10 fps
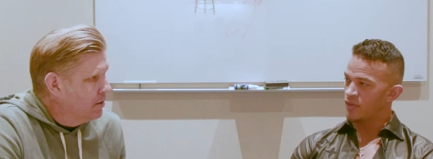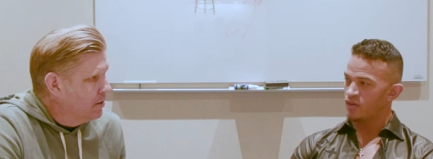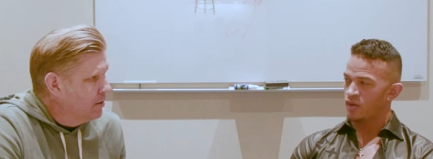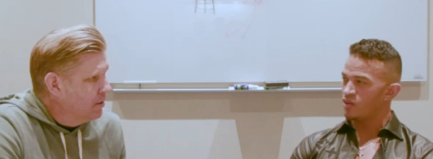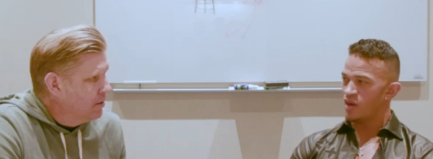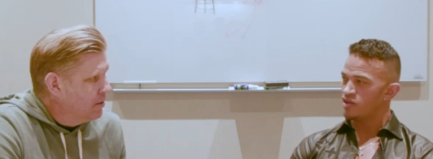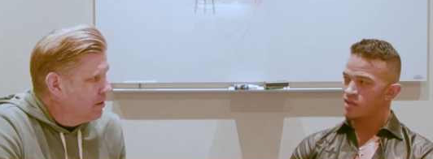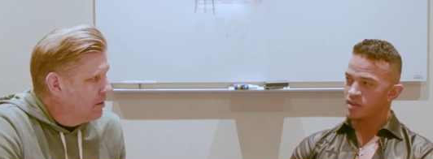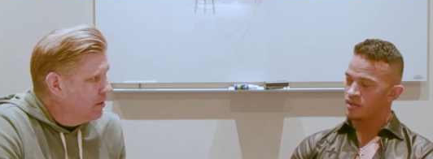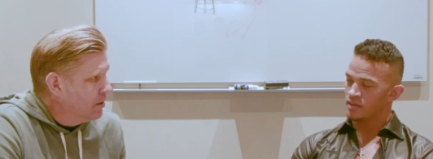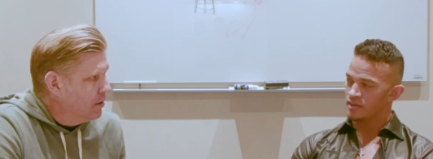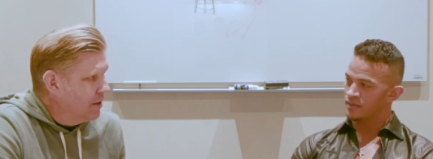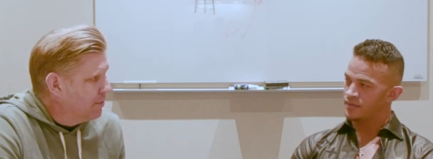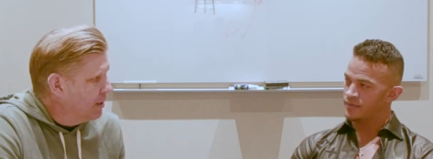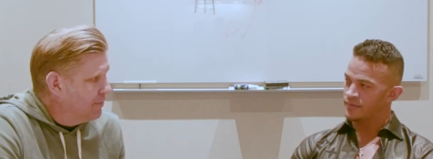Speaker 1: I've only watched wrestling.
Speaker 2: You
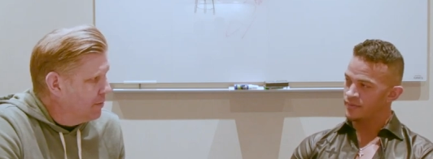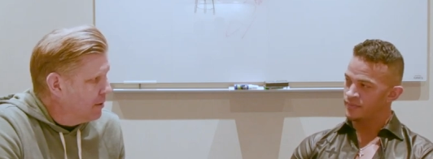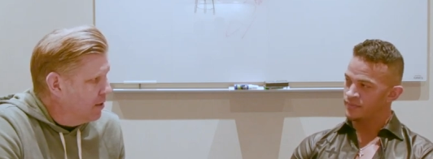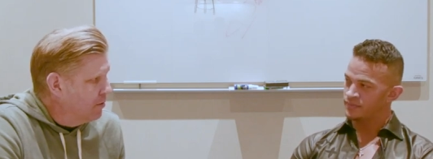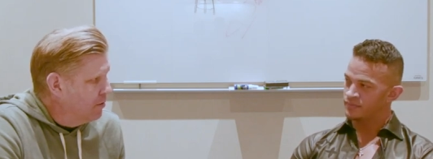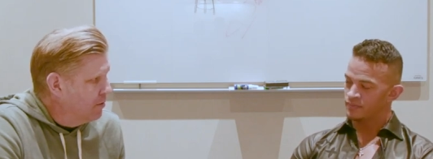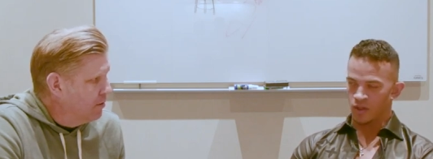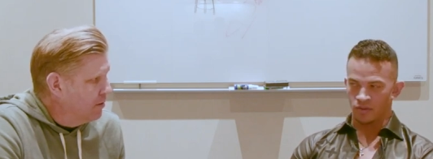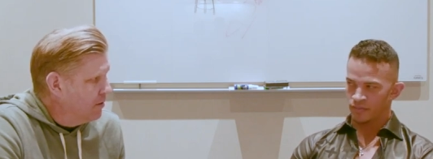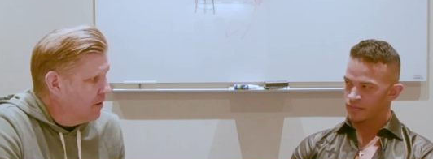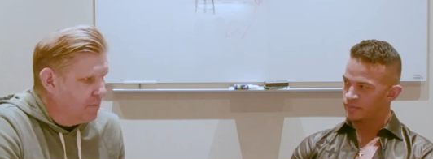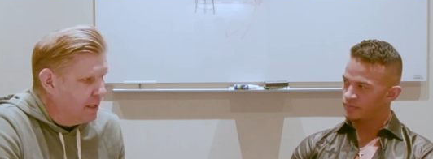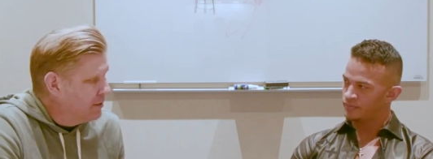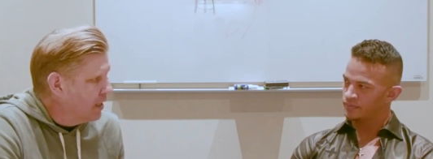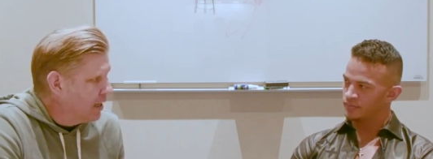never played football. No. Never
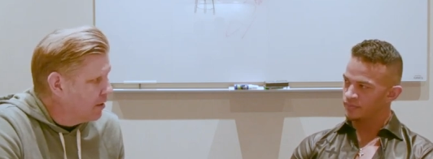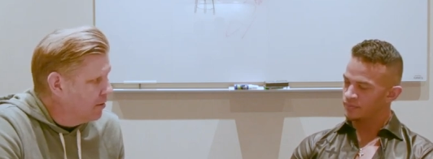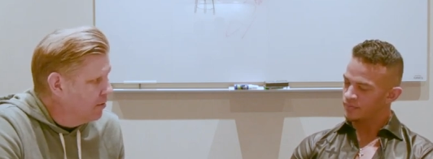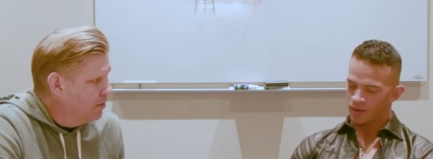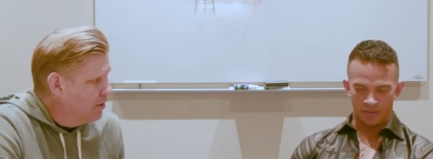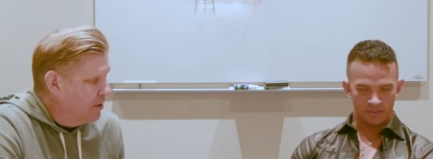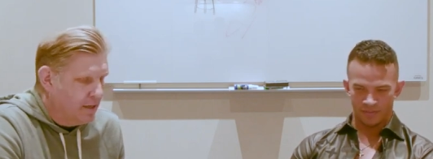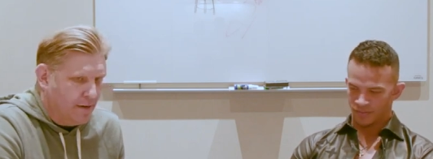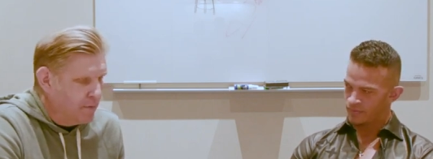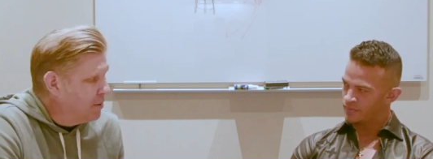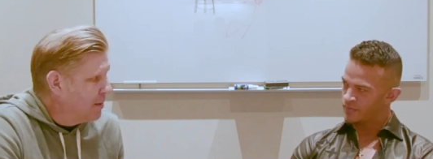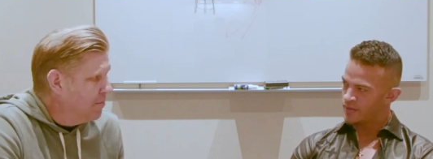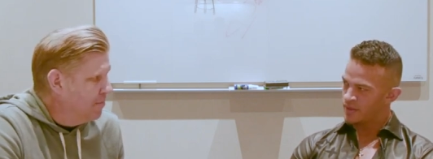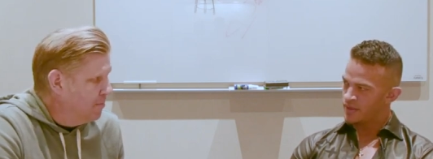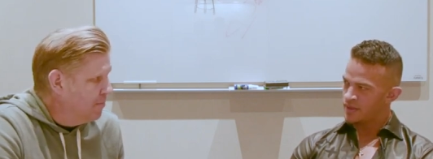played soccer. No. Never
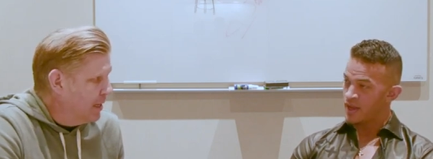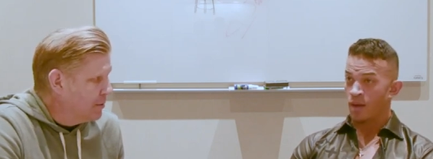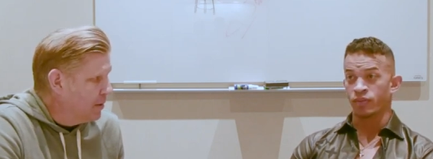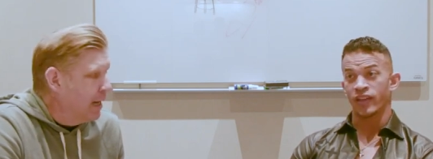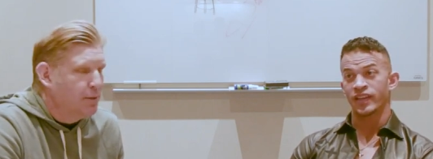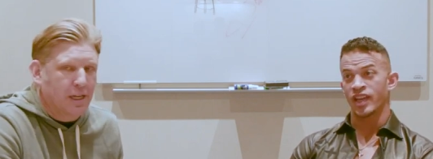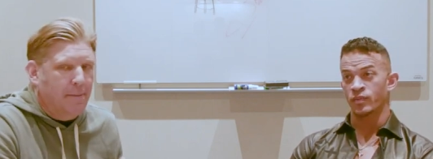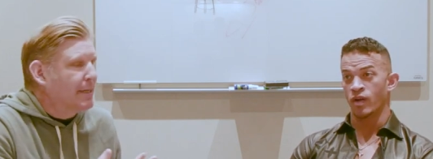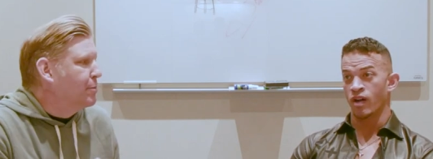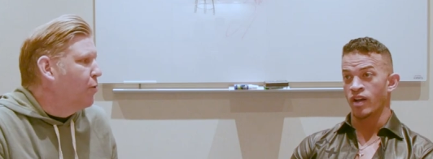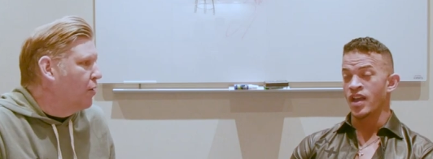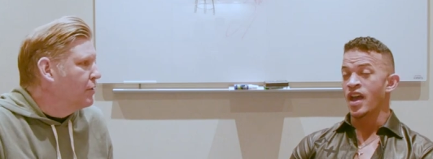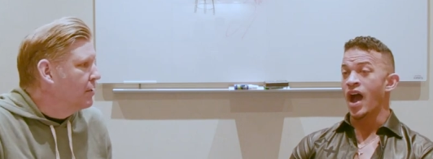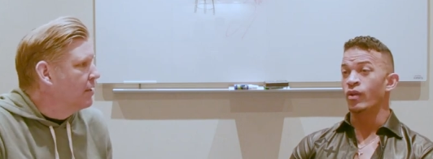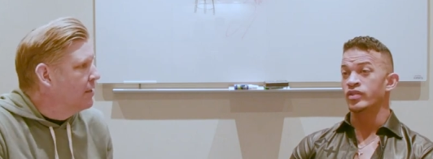played. Baseball. I played I'm
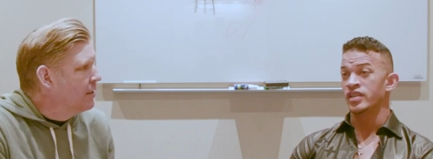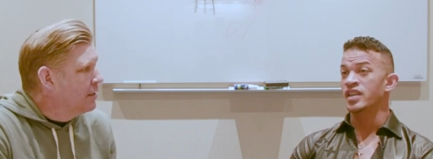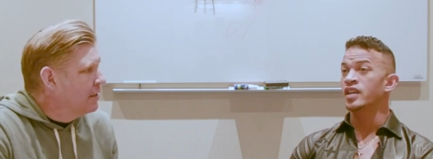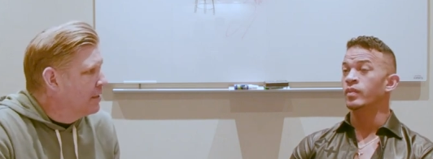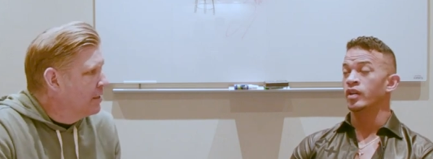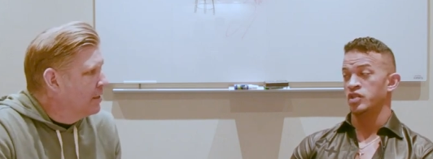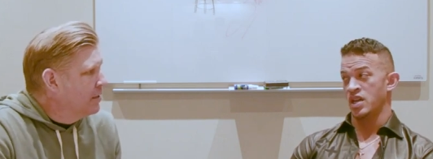kickball. I was
Speaker 1: a kickball